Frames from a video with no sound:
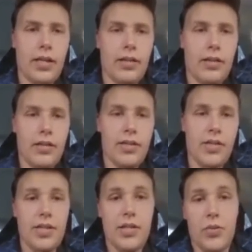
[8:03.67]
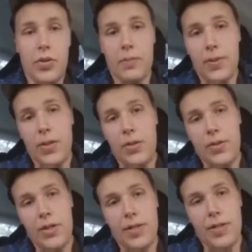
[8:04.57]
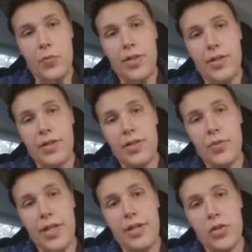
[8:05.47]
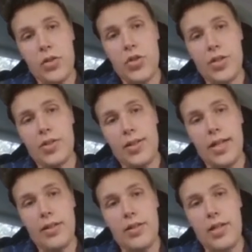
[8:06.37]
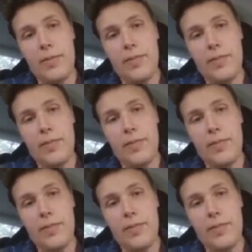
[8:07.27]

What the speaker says: this is really peculiar because one, this right here looks just like the